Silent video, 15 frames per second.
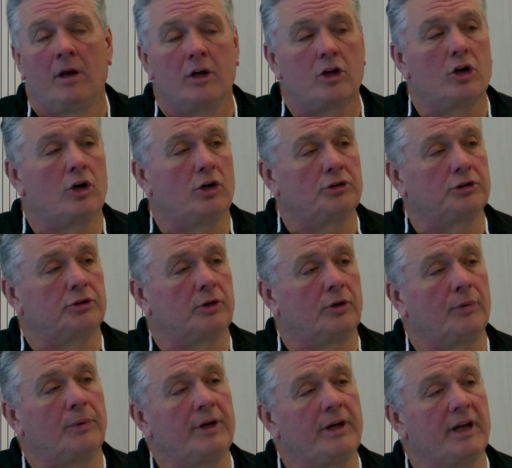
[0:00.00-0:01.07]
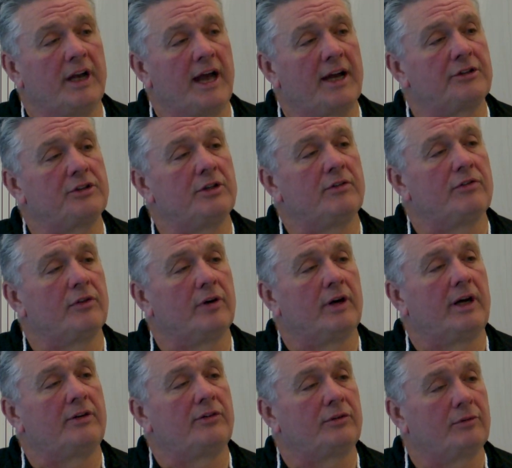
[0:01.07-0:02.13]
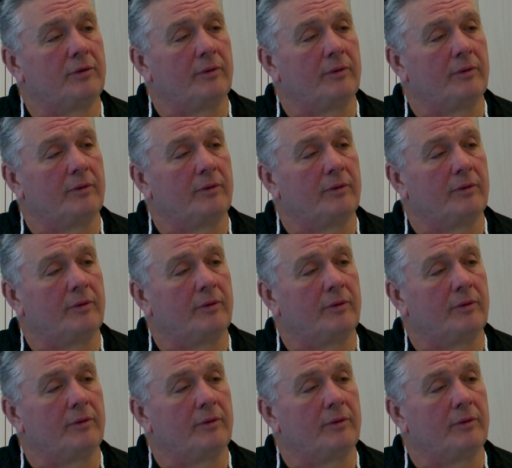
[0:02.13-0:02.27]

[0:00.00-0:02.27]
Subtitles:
cultural reconnection for us